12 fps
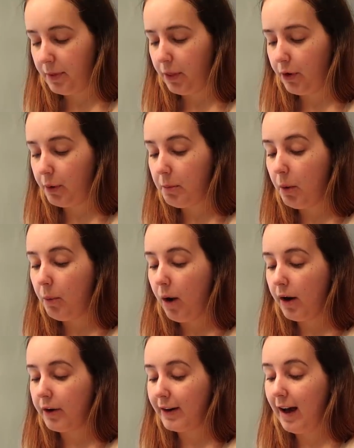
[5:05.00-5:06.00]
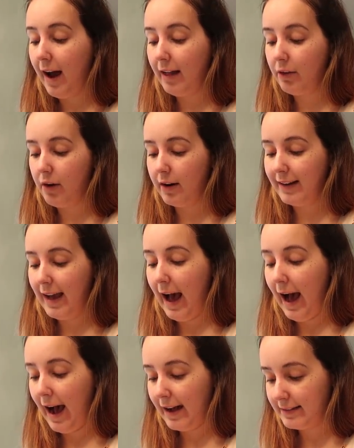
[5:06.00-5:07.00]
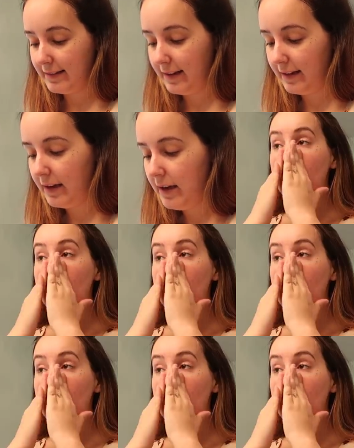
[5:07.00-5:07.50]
thermal water and hyaluronic acid.